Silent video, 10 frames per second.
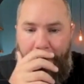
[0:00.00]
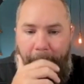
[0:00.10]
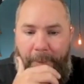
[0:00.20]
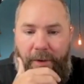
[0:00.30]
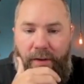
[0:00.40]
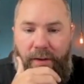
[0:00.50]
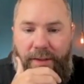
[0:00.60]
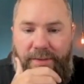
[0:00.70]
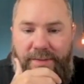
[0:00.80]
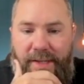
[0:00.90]
But
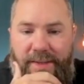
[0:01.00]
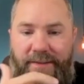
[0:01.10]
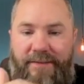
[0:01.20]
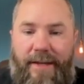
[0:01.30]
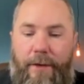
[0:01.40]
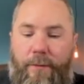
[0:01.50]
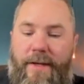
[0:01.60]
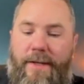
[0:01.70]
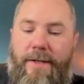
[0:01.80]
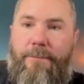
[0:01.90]
let's take this title
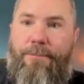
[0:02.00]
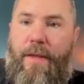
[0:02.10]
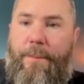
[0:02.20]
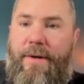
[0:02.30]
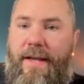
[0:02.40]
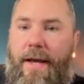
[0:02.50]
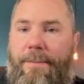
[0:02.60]
right here. I'm going to copy